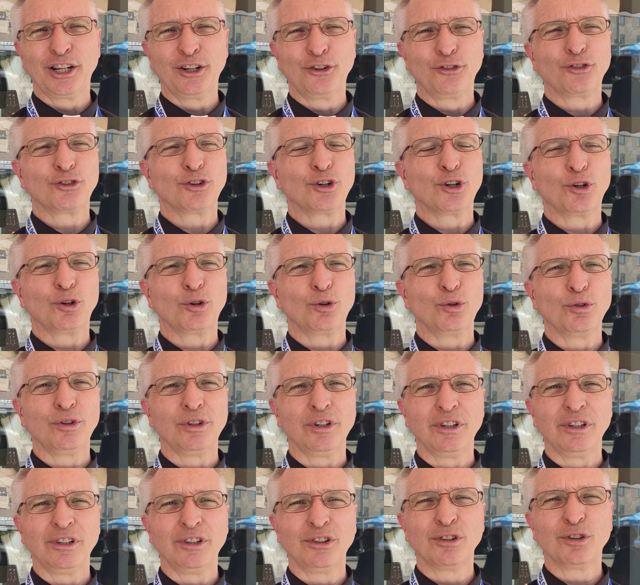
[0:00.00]
and so
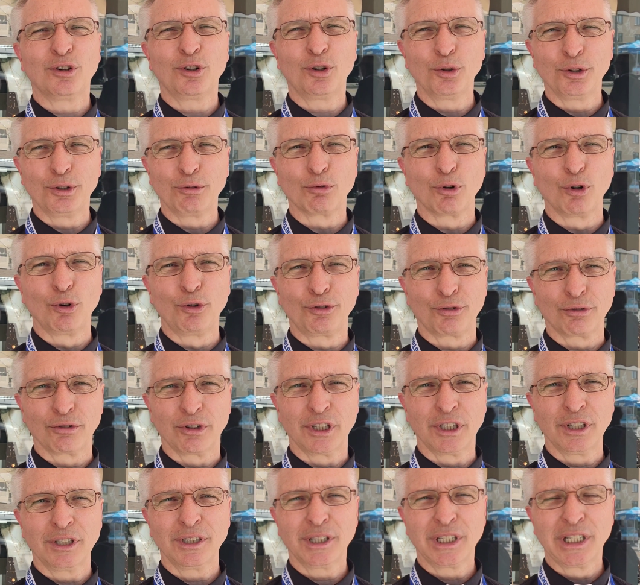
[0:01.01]
the Holy
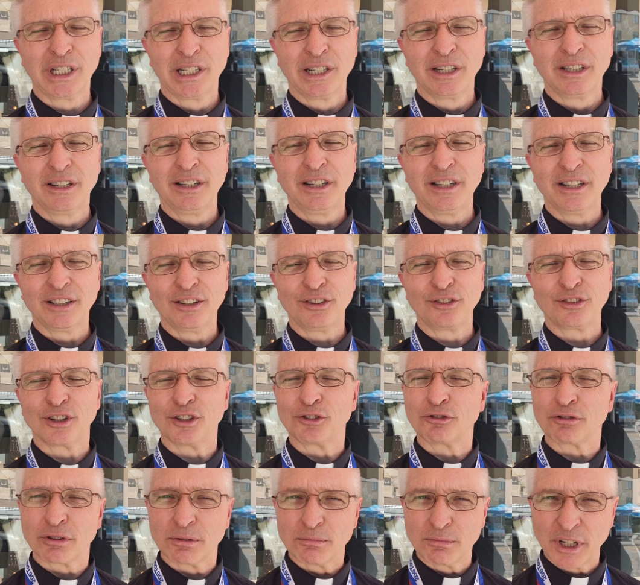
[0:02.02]
Rosary is
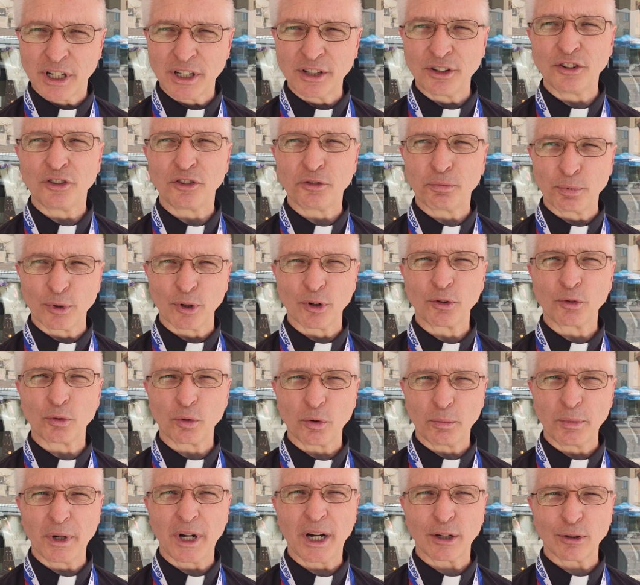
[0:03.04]
a tremendous
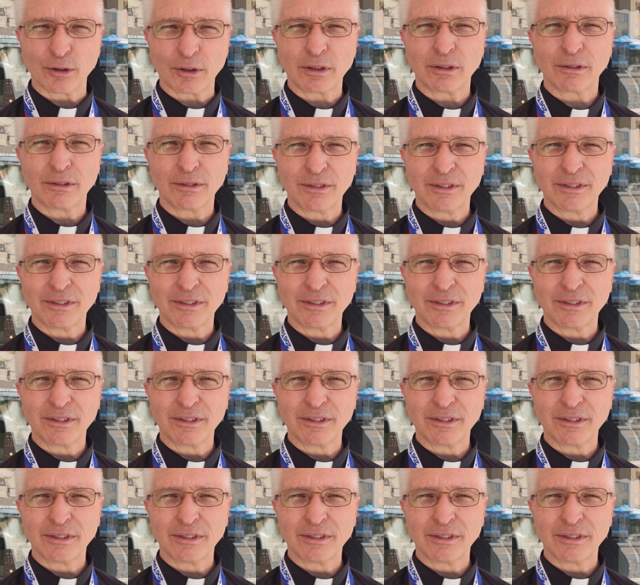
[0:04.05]
spiritual battle,